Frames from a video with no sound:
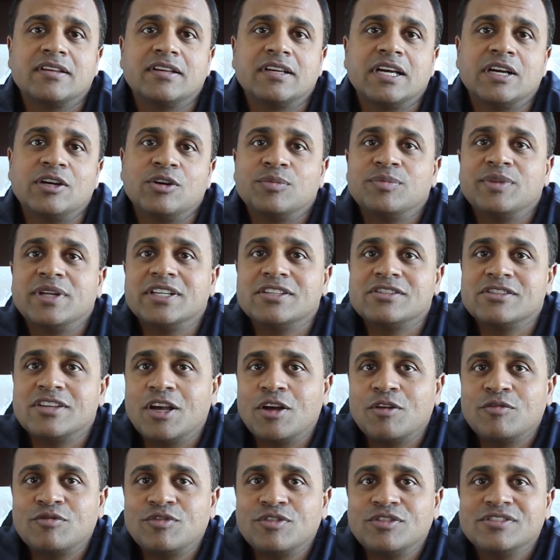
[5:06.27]
I hope that's
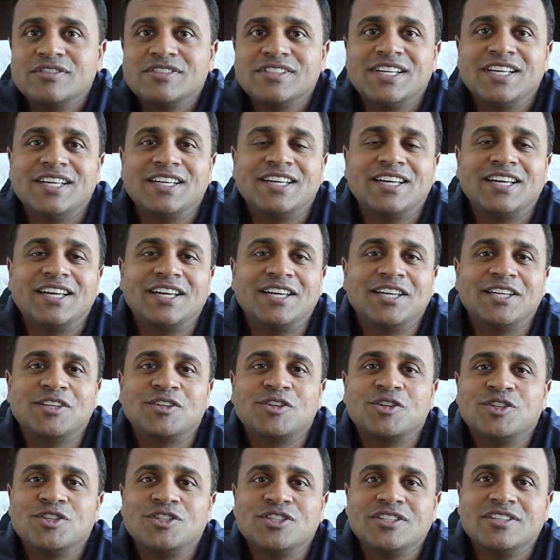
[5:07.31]
helpful. I
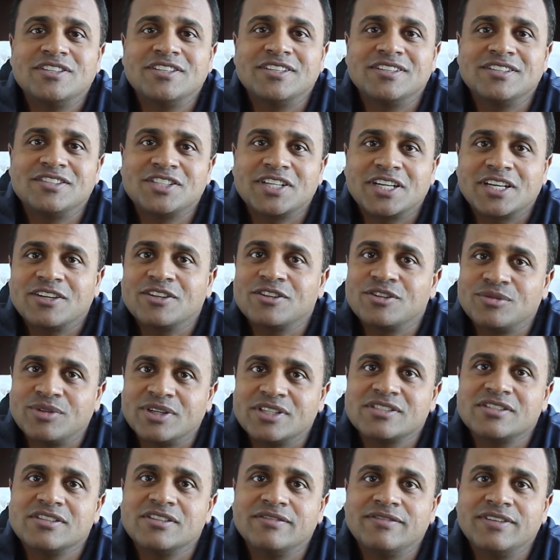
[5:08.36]
encourage you to check out the
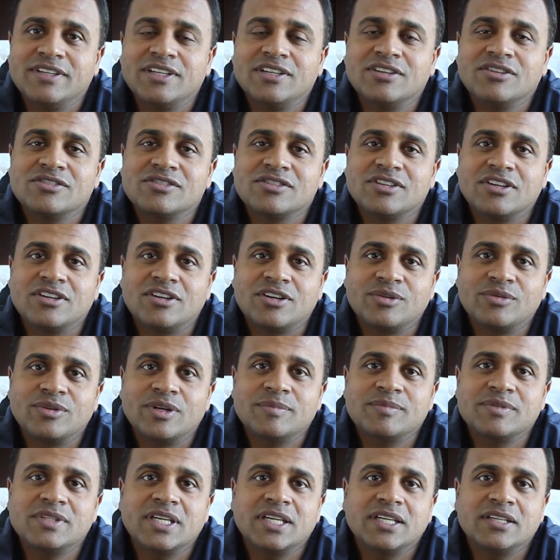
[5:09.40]
rest of the videos on our
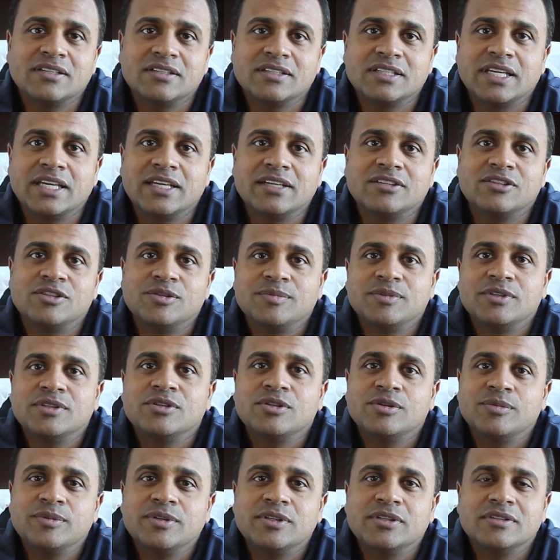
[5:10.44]
website. Again,
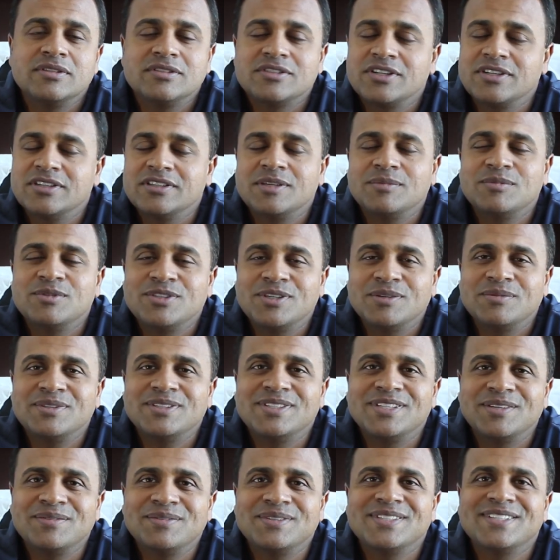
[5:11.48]

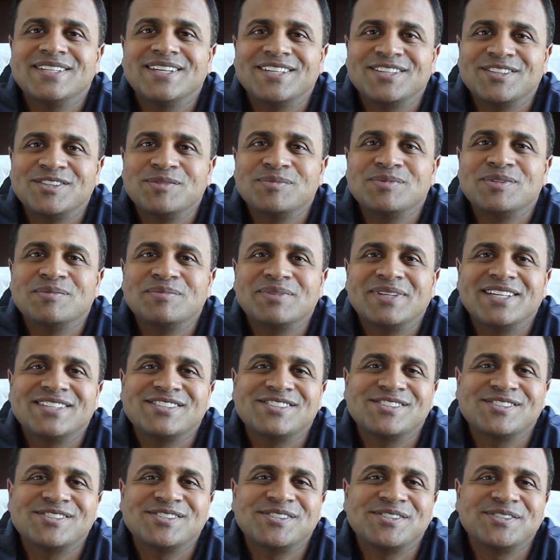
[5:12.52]

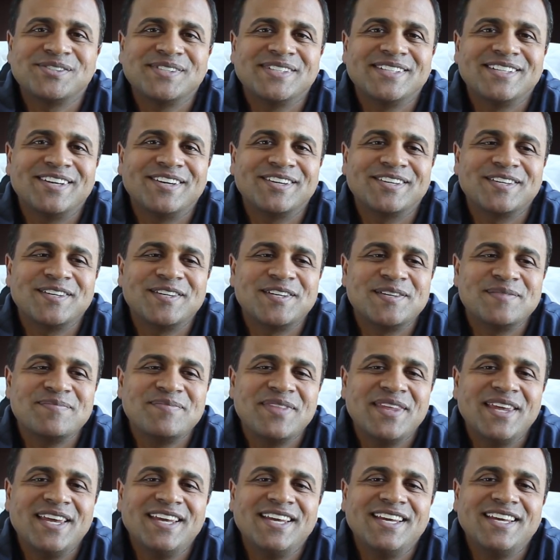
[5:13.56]
www.guptaplasticsurgery.com.
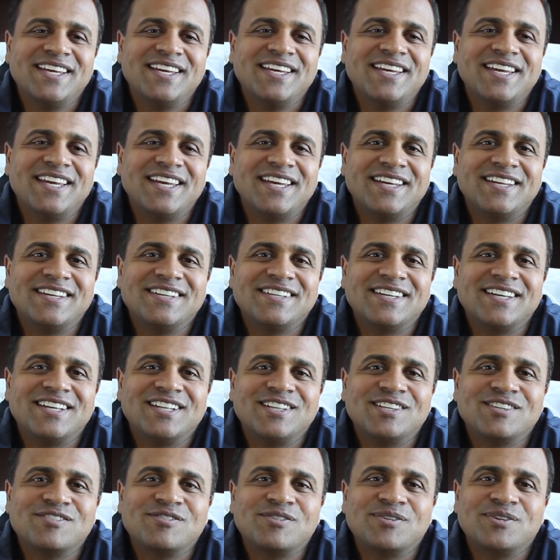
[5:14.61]
And
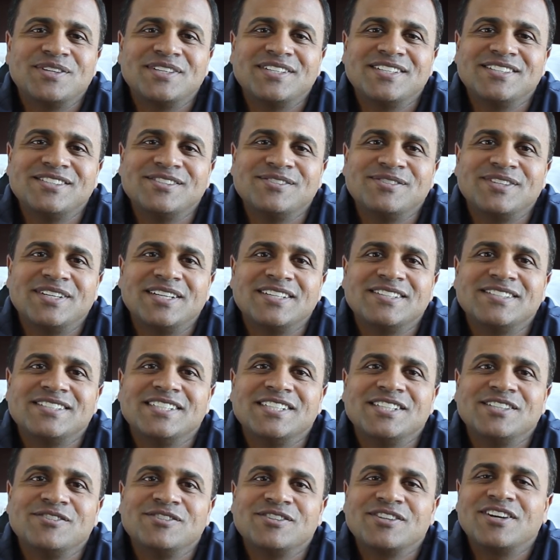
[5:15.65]
look forward to
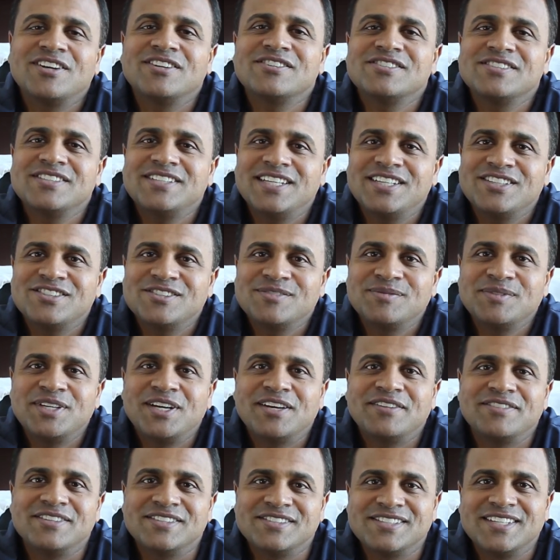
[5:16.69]
seeing you in consultation in the
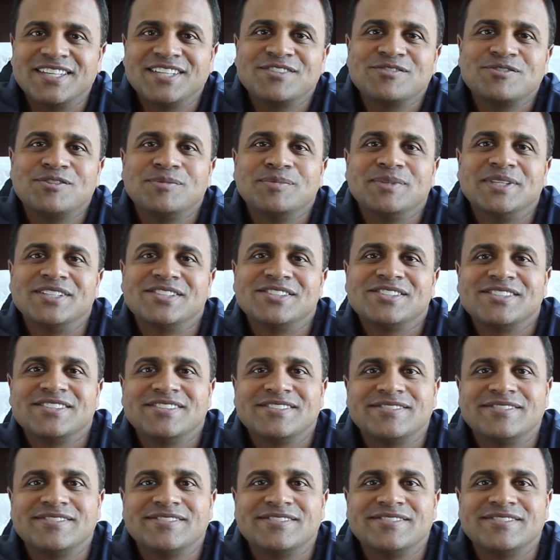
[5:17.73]
office. Thanks very much.